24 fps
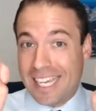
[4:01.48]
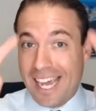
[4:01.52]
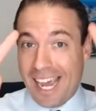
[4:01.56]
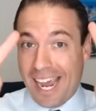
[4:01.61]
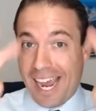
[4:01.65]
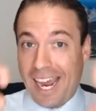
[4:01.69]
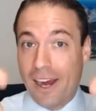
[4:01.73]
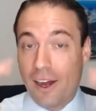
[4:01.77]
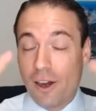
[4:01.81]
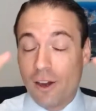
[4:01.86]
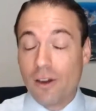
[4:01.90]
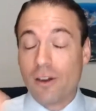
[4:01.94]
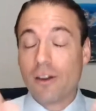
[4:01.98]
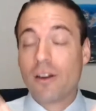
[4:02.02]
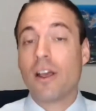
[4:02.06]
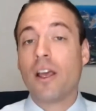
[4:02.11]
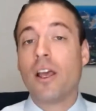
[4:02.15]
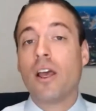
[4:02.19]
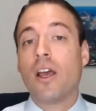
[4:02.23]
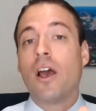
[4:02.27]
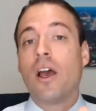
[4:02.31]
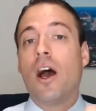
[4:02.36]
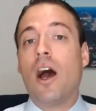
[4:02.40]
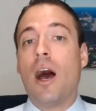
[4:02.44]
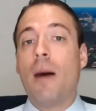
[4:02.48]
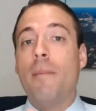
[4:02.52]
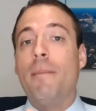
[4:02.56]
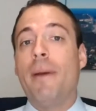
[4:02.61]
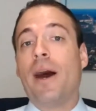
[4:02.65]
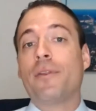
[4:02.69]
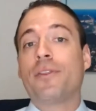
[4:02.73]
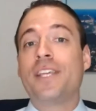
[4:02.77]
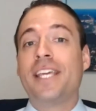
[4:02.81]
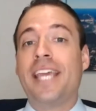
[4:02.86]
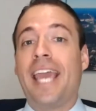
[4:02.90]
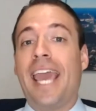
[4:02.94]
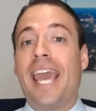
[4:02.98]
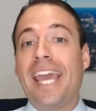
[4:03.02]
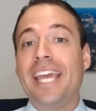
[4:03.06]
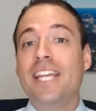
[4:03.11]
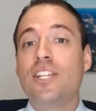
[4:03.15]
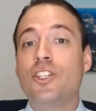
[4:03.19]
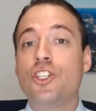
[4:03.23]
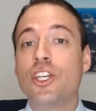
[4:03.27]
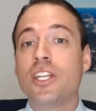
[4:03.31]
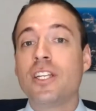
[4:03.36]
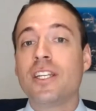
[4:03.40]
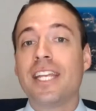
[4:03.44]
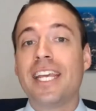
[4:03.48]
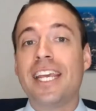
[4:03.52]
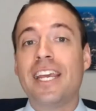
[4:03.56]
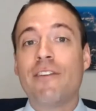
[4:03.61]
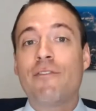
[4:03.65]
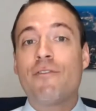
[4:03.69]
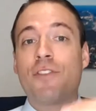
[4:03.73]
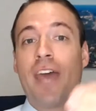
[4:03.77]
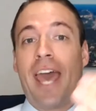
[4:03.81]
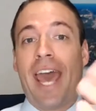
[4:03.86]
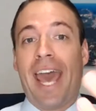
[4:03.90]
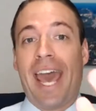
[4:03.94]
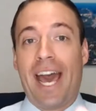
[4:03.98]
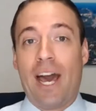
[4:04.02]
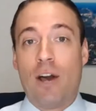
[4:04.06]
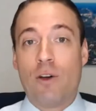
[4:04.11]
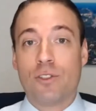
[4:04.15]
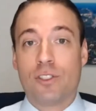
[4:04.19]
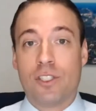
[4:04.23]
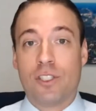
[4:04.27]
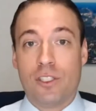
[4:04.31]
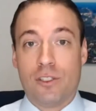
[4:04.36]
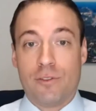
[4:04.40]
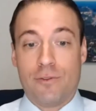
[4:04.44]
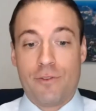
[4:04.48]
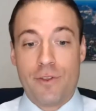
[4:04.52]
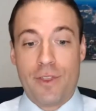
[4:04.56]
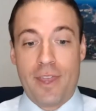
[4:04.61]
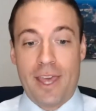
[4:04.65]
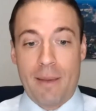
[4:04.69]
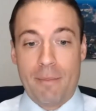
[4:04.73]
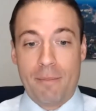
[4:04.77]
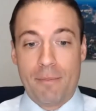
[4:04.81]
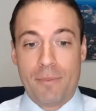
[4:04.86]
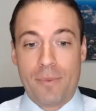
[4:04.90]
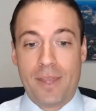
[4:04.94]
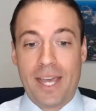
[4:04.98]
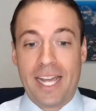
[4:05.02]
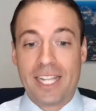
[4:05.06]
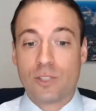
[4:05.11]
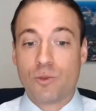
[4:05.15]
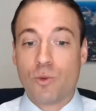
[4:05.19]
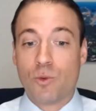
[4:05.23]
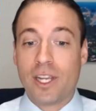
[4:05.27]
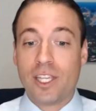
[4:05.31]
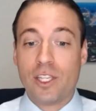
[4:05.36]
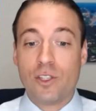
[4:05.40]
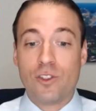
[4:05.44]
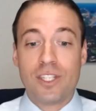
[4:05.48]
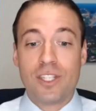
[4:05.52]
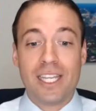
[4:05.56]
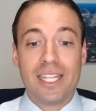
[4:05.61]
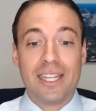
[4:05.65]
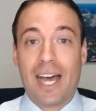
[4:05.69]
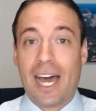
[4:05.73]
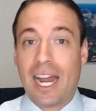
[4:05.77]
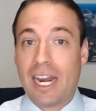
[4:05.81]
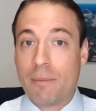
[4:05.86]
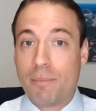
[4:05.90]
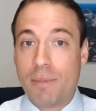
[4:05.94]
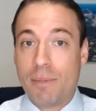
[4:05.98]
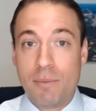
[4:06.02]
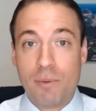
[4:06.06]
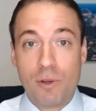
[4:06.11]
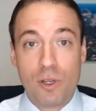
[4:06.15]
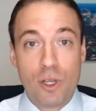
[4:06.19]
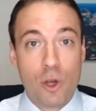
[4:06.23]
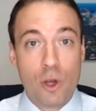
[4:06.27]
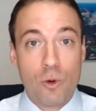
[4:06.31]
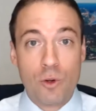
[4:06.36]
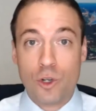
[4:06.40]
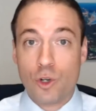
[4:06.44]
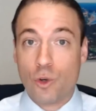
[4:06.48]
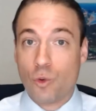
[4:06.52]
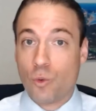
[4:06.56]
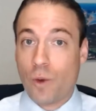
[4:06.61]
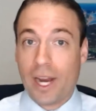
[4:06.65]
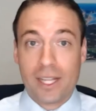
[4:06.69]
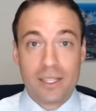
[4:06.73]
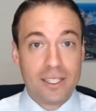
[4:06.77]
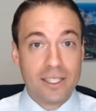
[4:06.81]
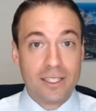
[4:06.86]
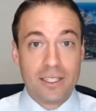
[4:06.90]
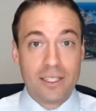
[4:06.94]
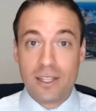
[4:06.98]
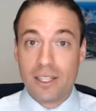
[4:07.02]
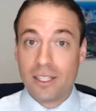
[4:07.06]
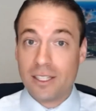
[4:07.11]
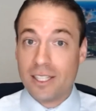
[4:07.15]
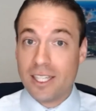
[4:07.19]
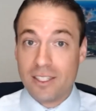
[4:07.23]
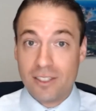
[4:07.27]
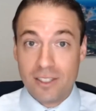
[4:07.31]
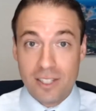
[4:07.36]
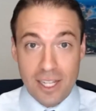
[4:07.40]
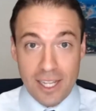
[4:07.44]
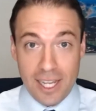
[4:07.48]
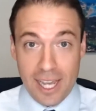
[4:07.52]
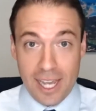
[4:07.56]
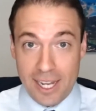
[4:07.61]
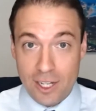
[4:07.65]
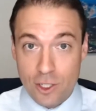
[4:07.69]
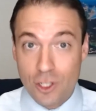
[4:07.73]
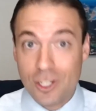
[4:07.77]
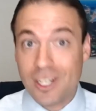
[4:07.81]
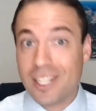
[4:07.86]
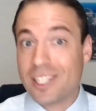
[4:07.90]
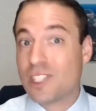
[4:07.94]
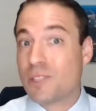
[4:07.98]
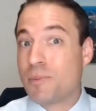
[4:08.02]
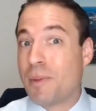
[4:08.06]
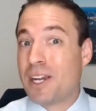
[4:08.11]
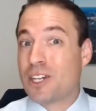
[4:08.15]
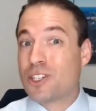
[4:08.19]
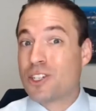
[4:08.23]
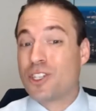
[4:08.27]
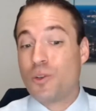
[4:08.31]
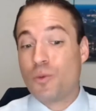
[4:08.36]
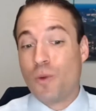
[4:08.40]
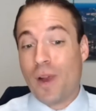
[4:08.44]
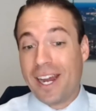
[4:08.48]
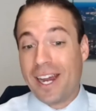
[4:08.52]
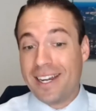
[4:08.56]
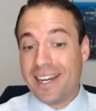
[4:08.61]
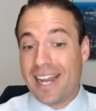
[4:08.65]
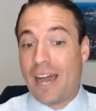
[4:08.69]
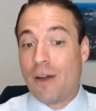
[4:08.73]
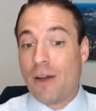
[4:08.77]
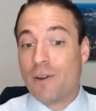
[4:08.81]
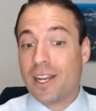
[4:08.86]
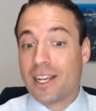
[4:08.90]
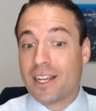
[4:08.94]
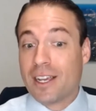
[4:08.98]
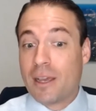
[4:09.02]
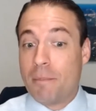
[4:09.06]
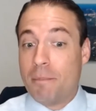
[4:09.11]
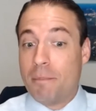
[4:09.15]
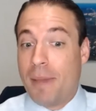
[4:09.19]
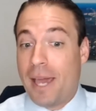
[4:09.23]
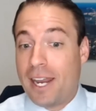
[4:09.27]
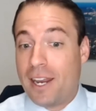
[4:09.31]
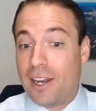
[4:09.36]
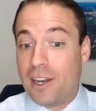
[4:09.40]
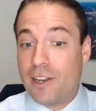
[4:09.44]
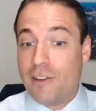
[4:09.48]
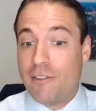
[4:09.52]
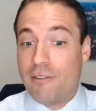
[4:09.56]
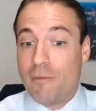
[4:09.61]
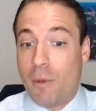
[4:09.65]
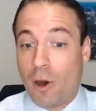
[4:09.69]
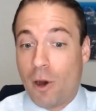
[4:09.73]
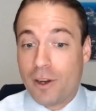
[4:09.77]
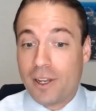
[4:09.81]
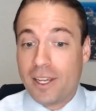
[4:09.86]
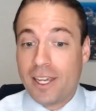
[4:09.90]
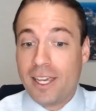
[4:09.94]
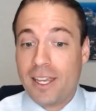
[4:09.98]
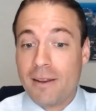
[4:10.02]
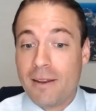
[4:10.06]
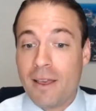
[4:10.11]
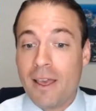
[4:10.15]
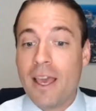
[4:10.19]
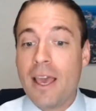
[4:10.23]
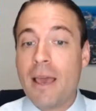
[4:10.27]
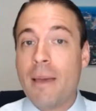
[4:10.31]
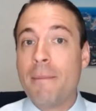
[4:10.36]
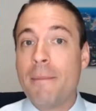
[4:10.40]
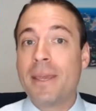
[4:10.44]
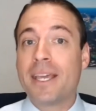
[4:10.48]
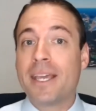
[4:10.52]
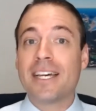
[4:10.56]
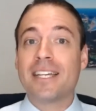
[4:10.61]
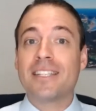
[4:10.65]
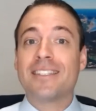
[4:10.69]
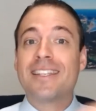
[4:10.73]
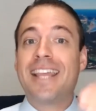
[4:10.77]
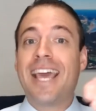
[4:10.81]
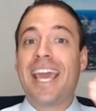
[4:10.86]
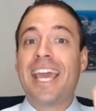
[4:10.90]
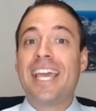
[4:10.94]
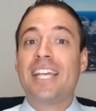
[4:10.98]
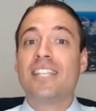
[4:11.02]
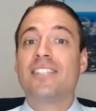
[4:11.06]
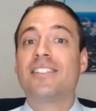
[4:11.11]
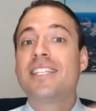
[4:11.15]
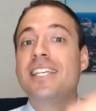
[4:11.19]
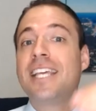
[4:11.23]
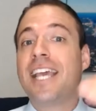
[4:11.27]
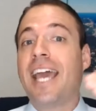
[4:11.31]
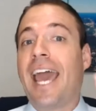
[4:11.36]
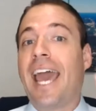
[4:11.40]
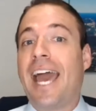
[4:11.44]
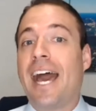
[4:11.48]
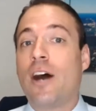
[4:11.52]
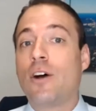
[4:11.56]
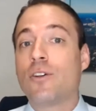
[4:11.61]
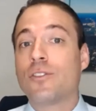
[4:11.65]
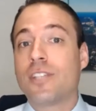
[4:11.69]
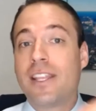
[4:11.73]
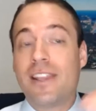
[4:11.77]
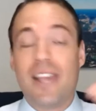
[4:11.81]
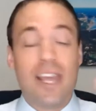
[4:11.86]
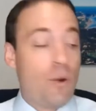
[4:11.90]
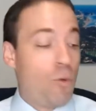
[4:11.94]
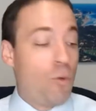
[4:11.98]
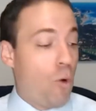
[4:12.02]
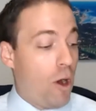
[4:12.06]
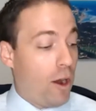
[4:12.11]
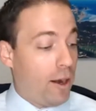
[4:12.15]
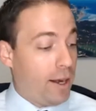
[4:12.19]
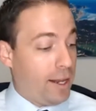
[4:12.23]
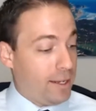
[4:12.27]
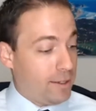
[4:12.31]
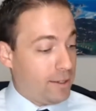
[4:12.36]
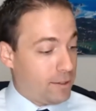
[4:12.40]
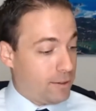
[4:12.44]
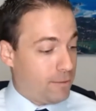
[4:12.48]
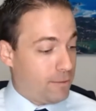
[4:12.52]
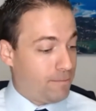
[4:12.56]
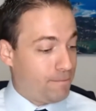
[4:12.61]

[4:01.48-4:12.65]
care about the agent if the house is for them. That's why you see a lot of people going directly to the listing agent, especially right now in a competitive market, because they see a house and they want it.